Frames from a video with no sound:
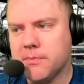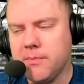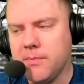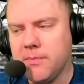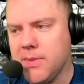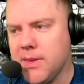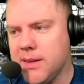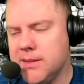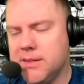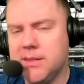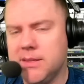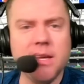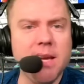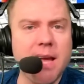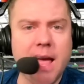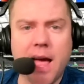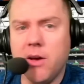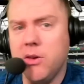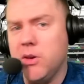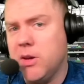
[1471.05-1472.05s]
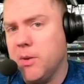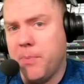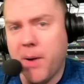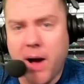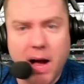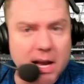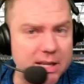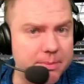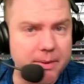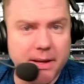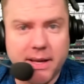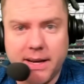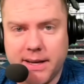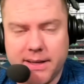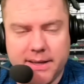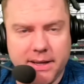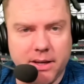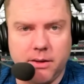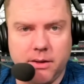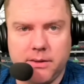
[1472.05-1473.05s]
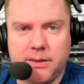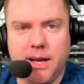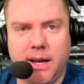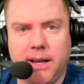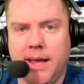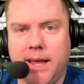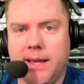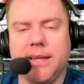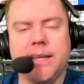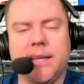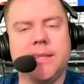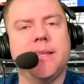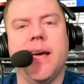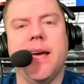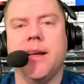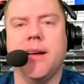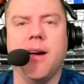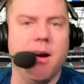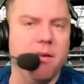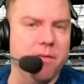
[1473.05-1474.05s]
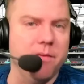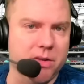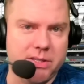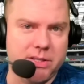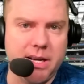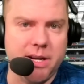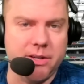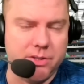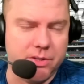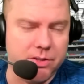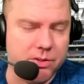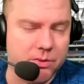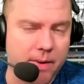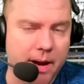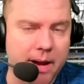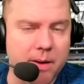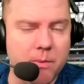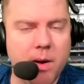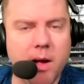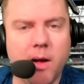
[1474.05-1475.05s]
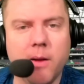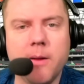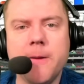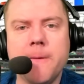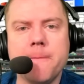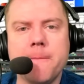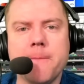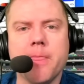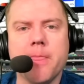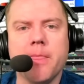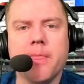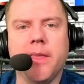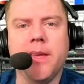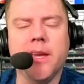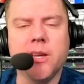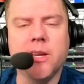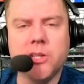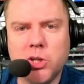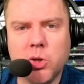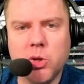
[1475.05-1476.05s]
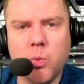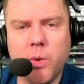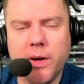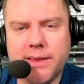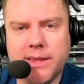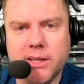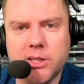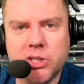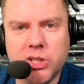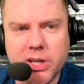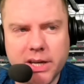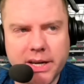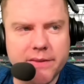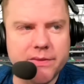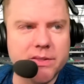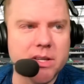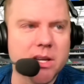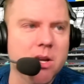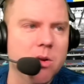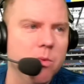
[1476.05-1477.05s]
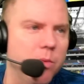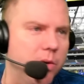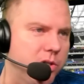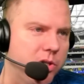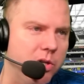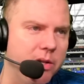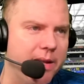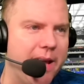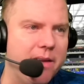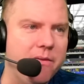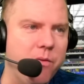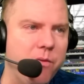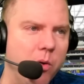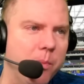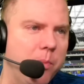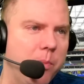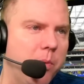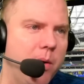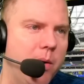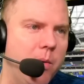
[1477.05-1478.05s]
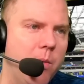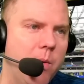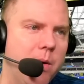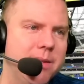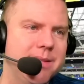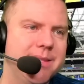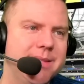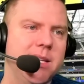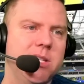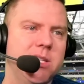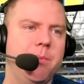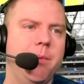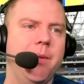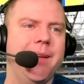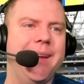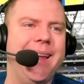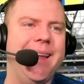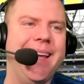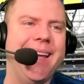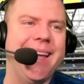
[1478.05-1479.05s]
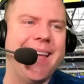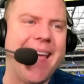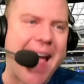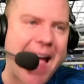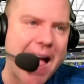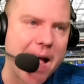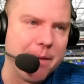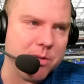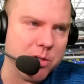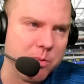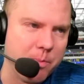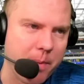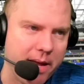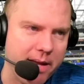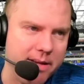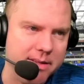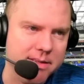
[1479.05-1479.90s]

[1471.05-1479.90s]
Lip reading: see how you could possibly get a deal done. At least they had conversations, right? Well, the issue with the Chiefs was you only had $4.16 million in cap space